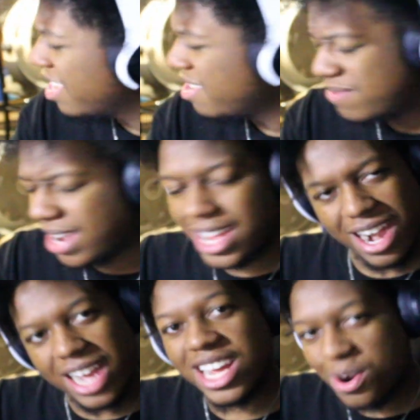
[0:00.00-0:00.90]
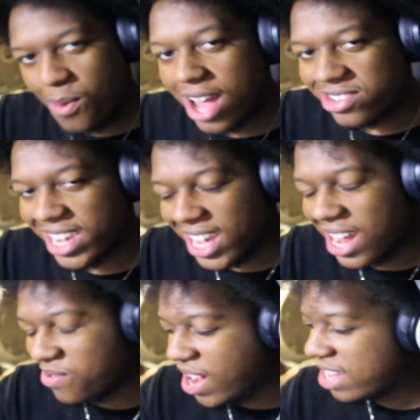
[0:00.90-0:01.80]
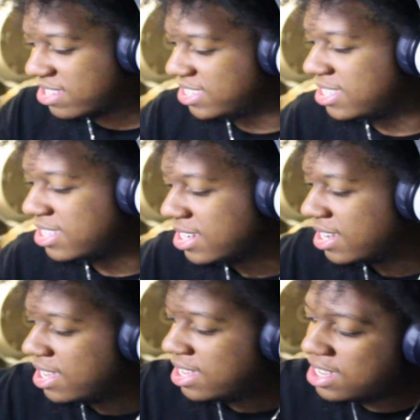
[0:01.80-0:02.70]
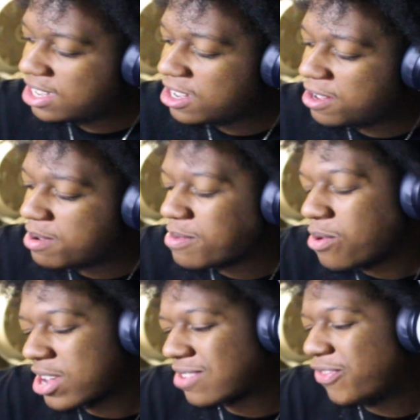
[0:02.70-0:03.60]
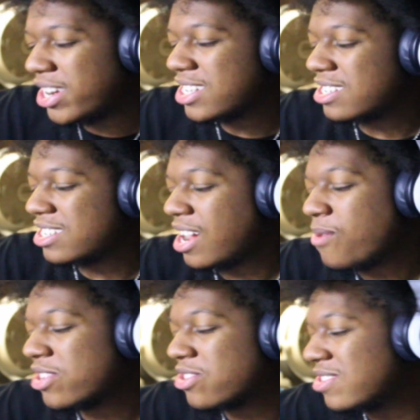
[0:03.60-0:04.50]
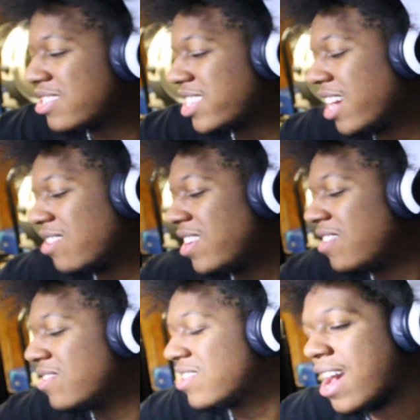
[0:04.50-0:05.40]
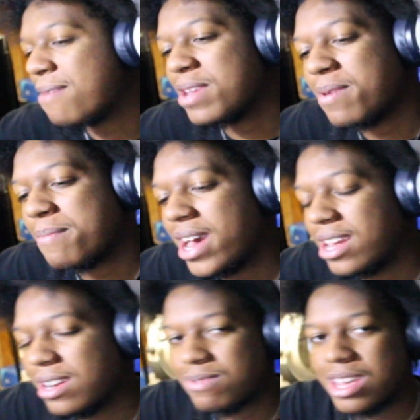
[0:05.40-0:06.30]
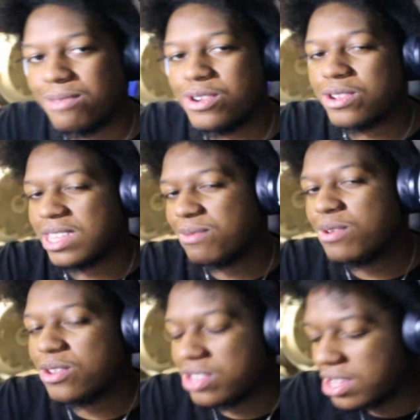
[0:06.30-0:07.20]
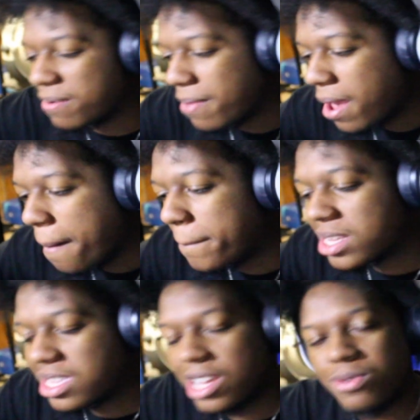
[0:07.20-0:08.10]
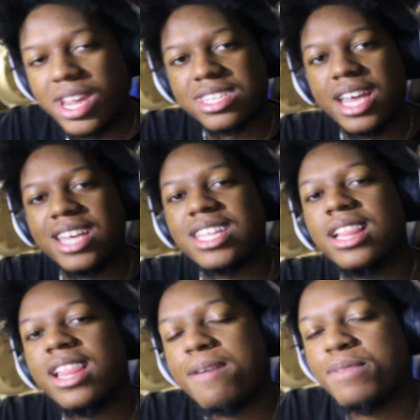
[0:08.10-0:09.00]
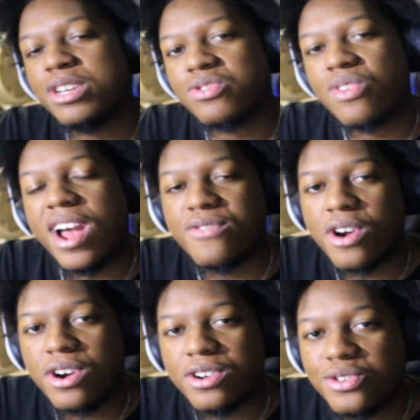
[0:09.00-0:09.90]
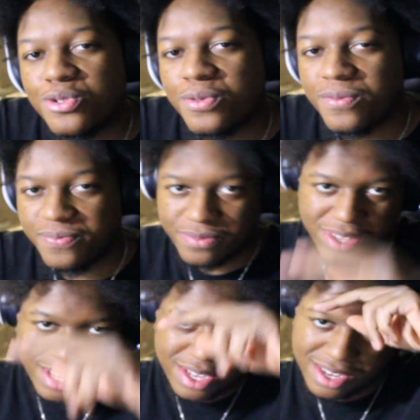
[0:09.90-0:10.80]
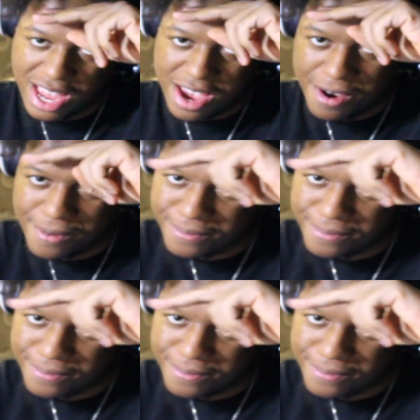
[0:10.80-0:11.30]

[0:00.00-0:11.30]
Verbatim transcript: But I gotta watch it. Am I watching for the, should I watch it on the channel? I don't know. I haven't made my mind up yet. We'll see. But until next time, hit that like button, subscribe if you are new. Stay up.